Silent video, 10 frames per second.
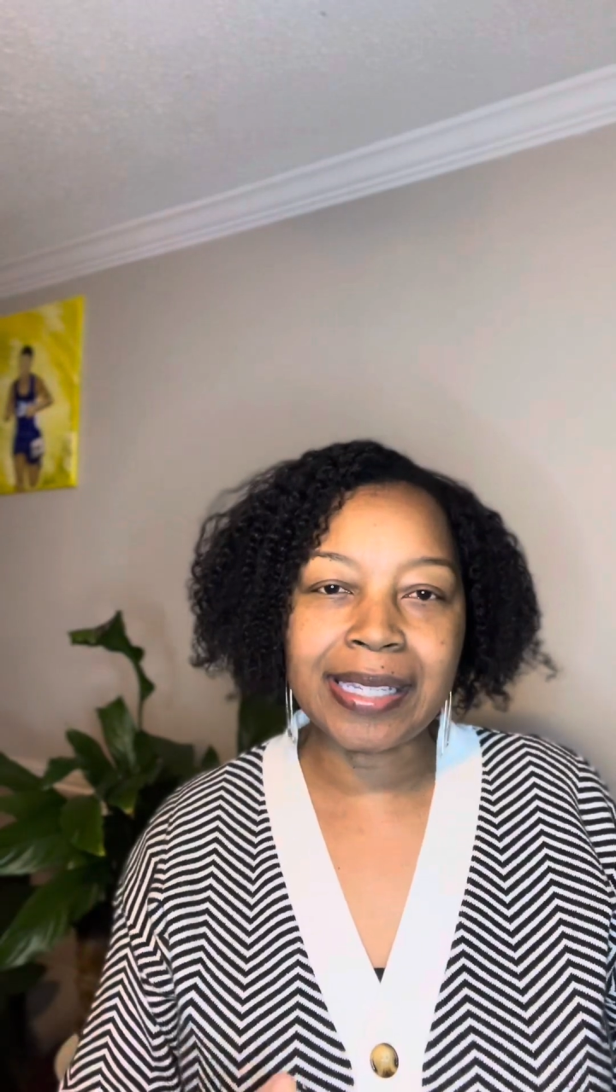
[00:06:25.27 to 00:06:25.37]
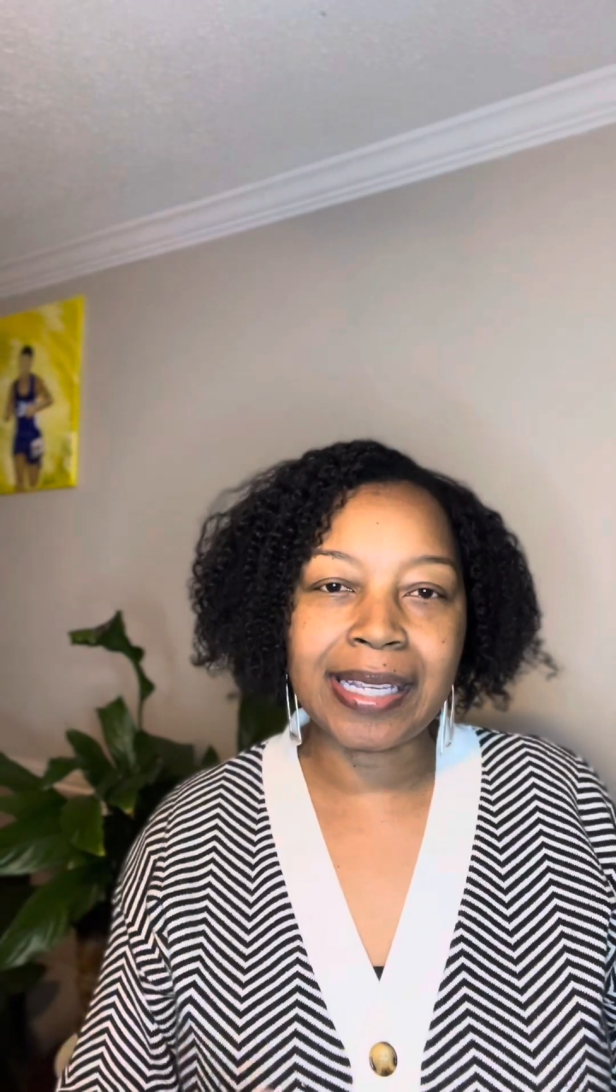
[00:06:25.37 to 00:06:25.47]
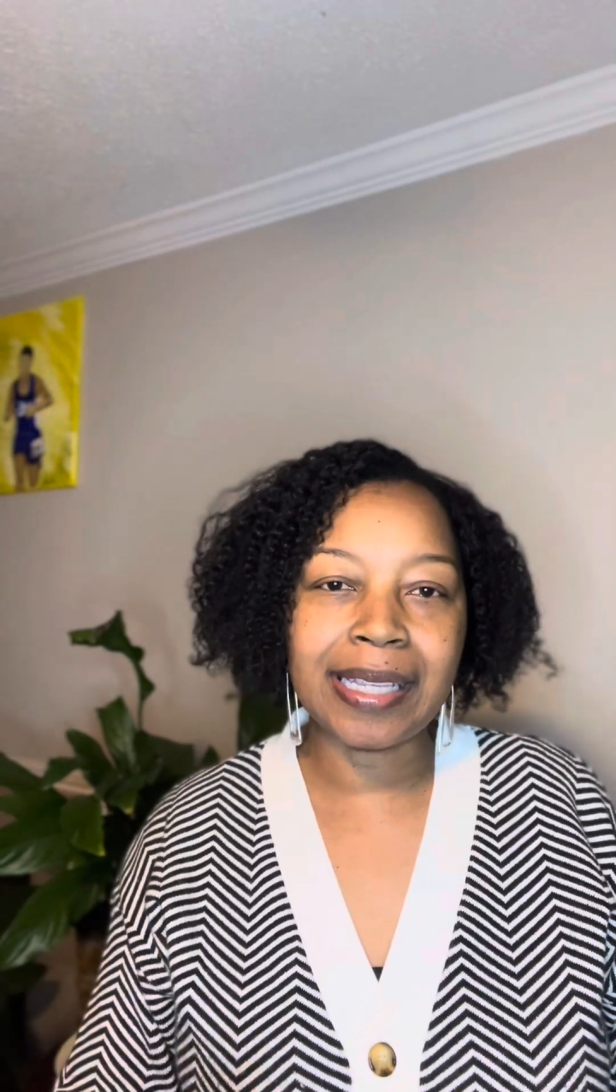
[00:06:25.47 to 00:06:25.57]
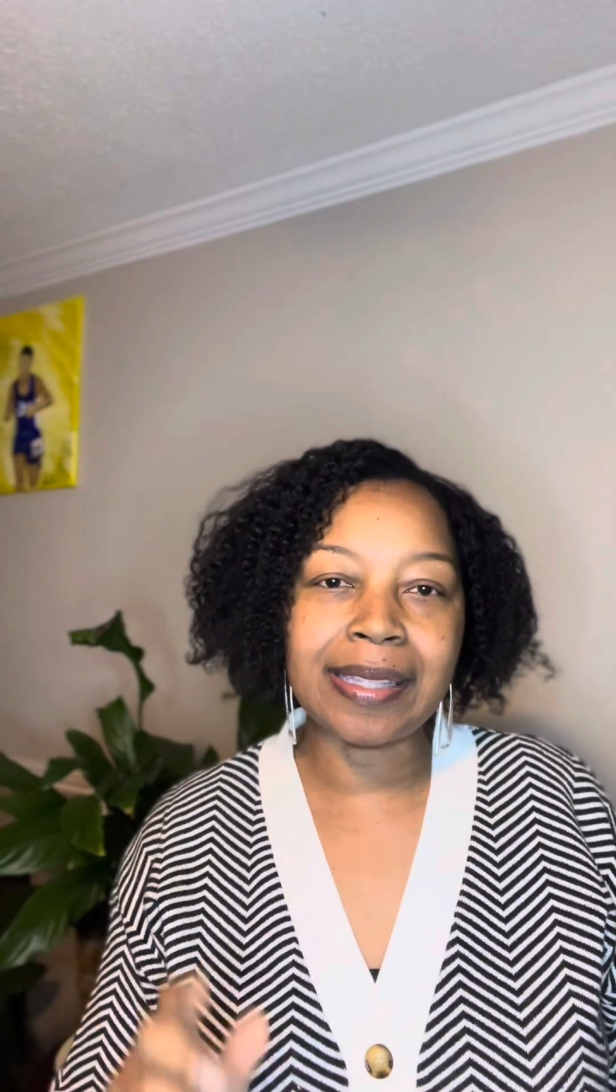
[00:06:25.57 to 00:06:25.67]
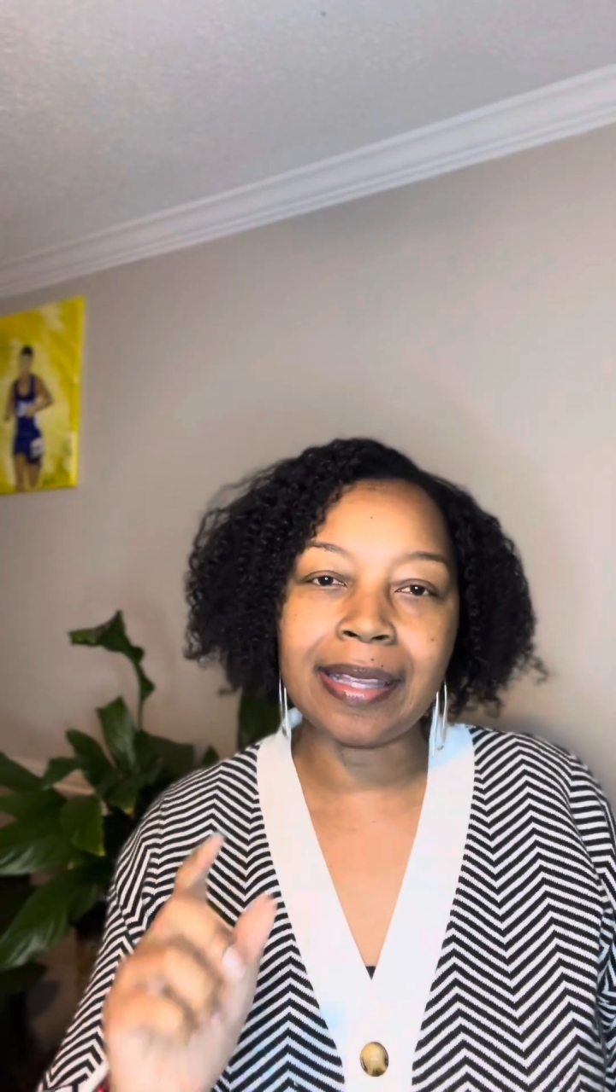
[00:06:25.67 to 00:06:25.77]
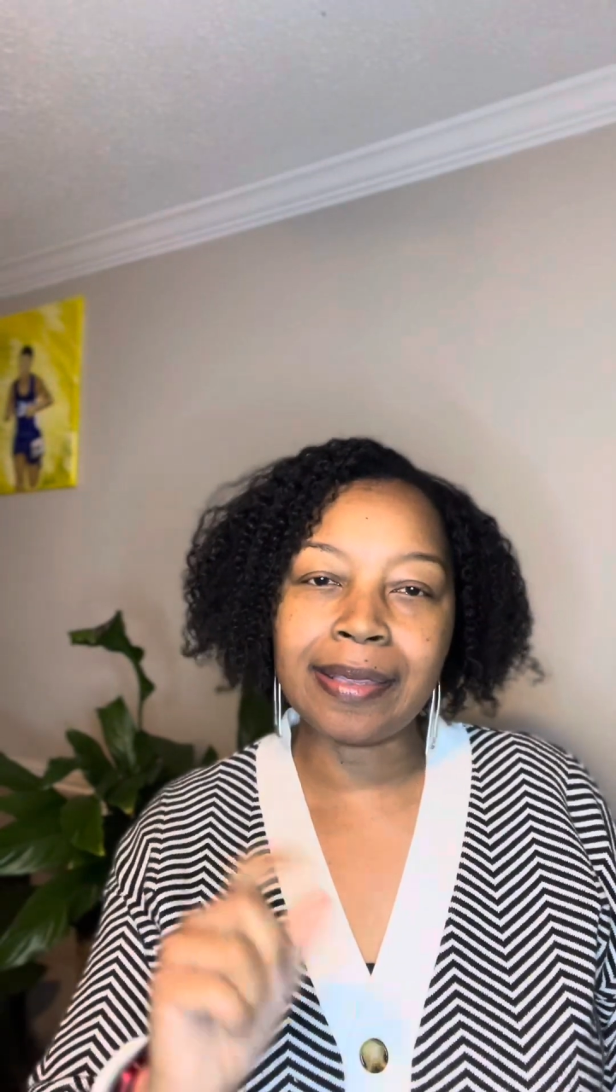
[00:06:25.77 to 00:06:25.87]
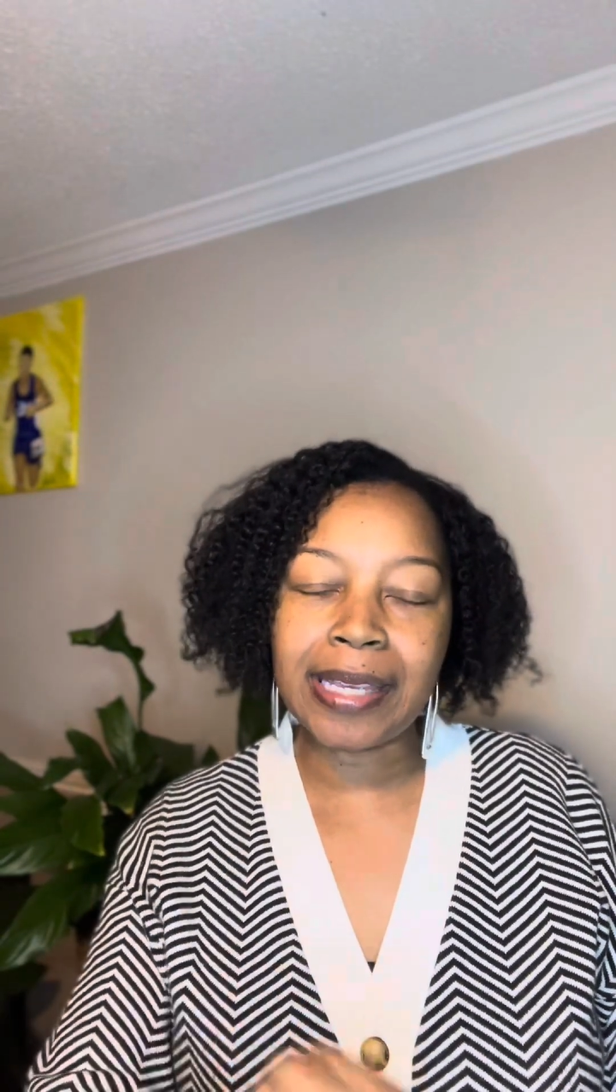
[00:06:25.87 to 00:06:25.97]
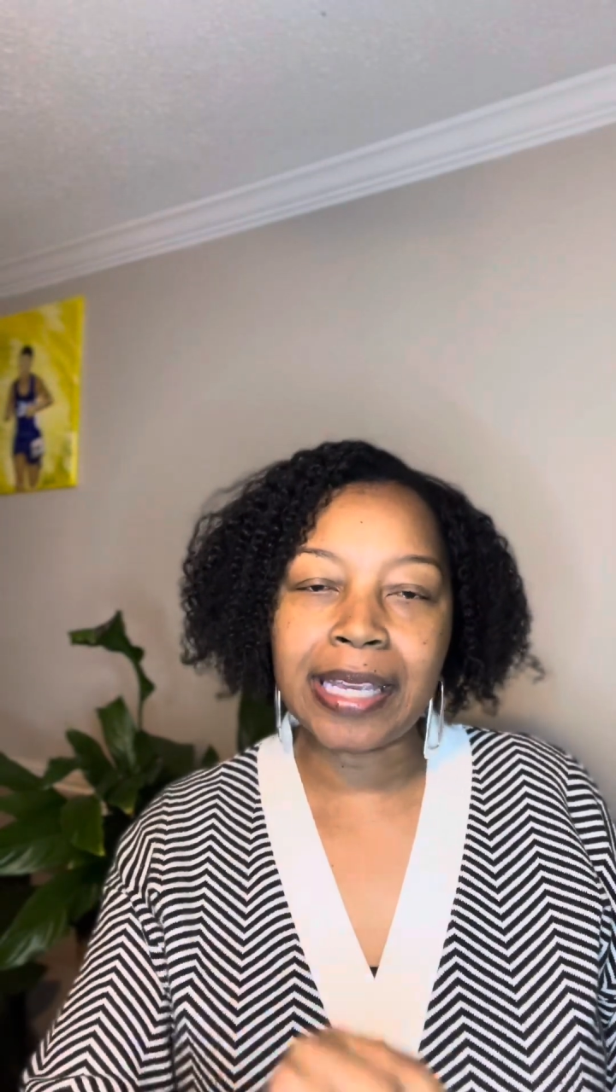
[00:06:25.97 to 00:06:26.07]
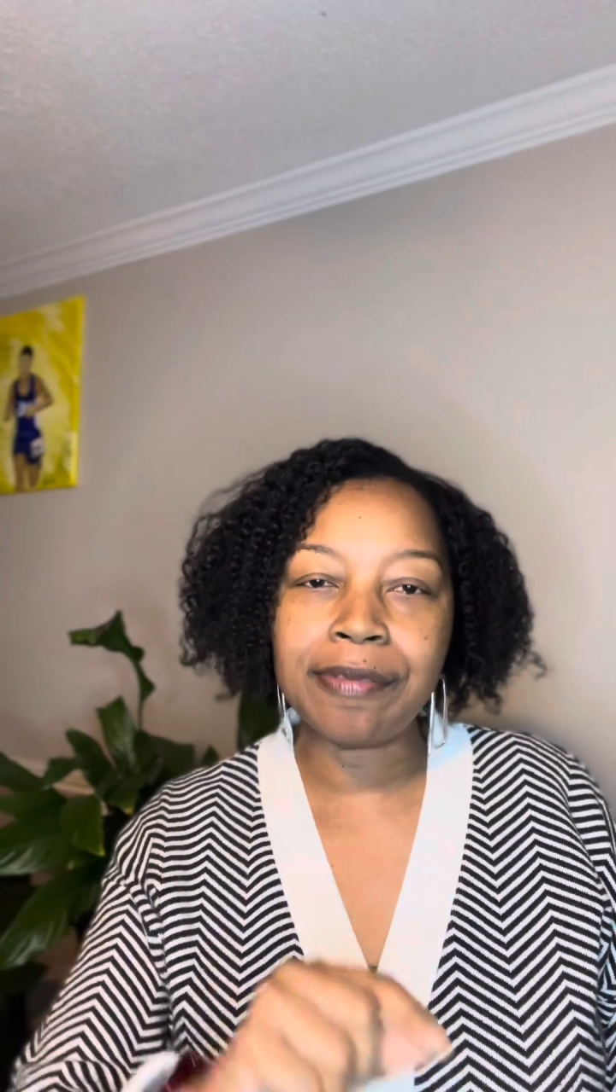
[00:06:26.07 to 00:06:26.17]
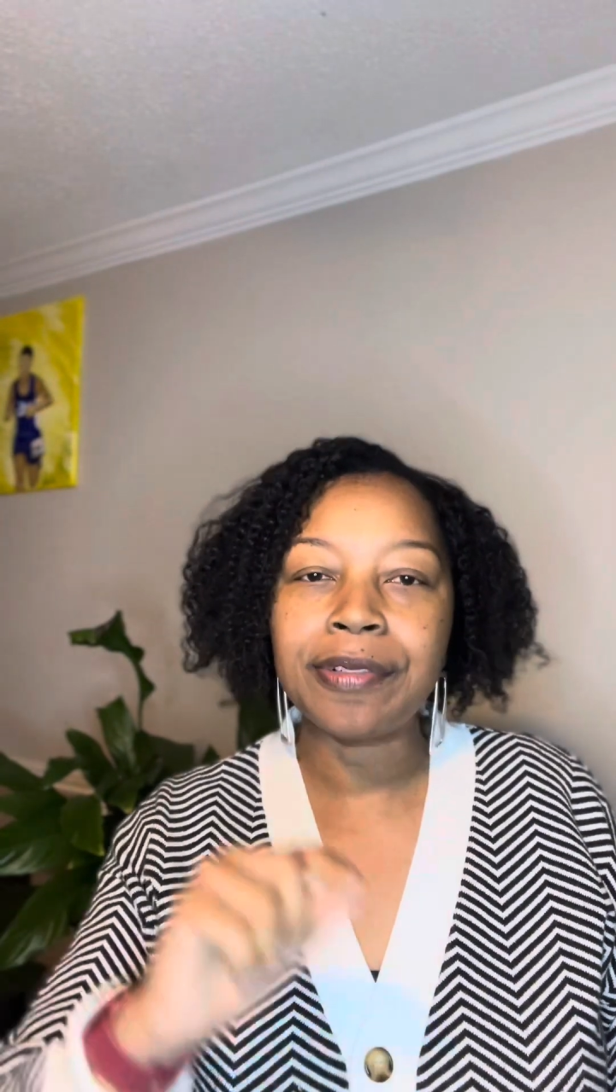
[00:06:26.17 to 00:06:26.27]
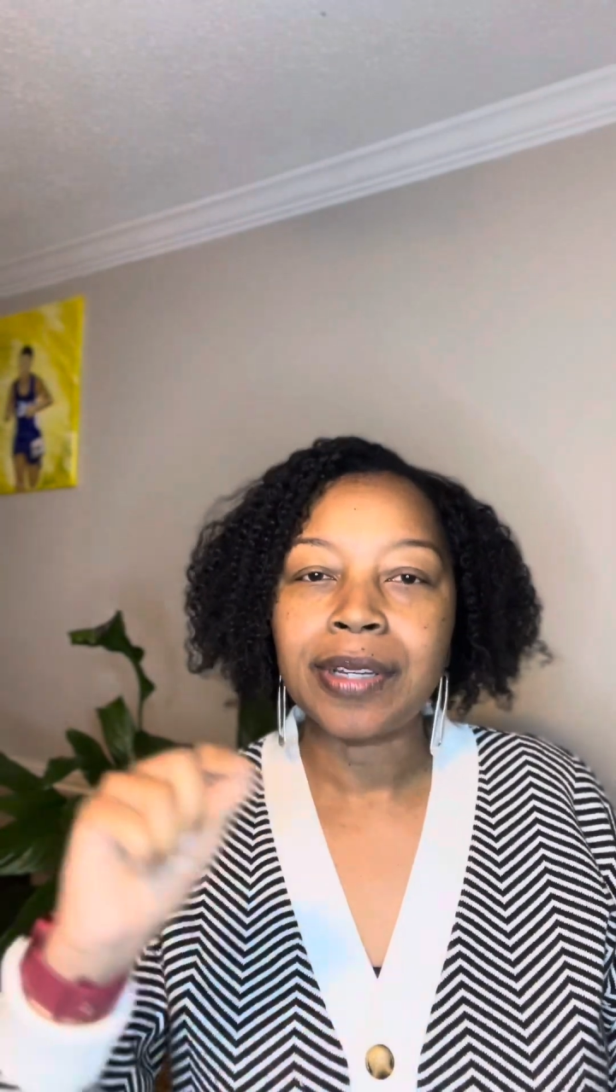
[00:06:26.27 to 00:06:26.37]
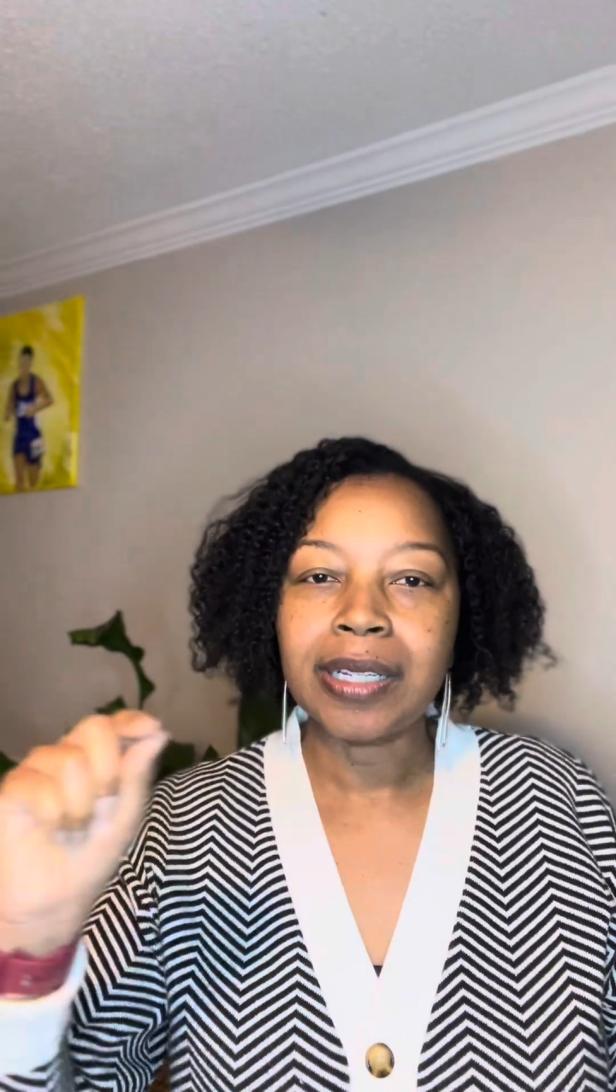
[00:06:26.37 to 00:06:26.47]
says the thief